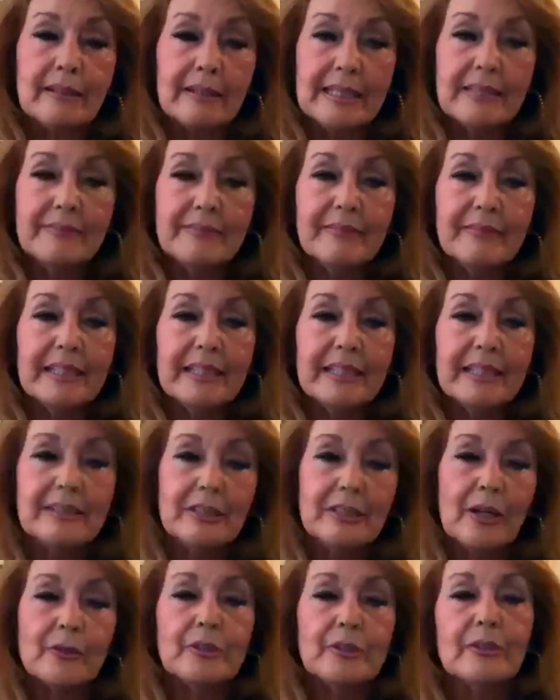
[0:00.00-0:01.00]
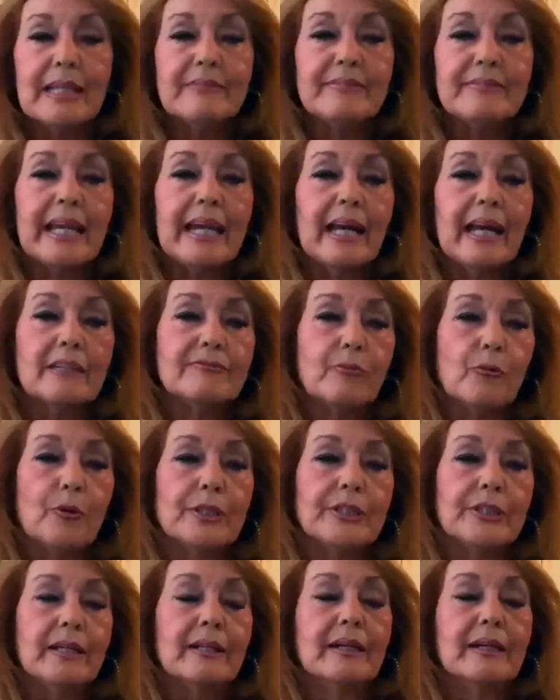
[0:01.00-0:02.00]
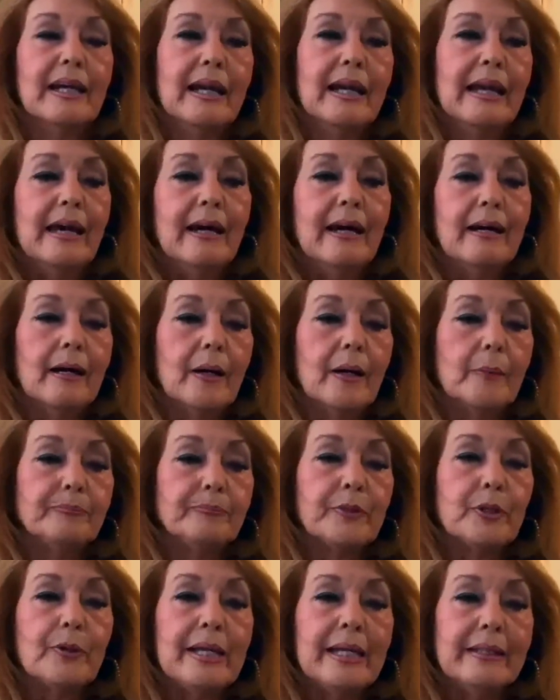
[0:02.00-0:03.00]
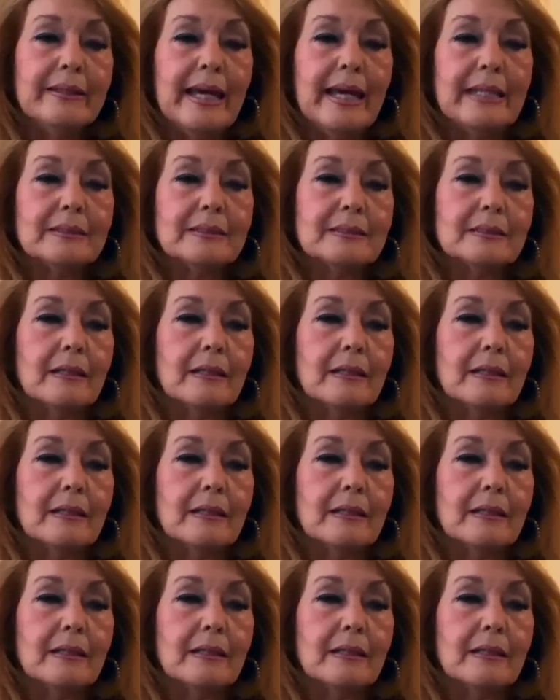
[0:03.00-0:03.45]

they're living, you know, you live in California, you're in that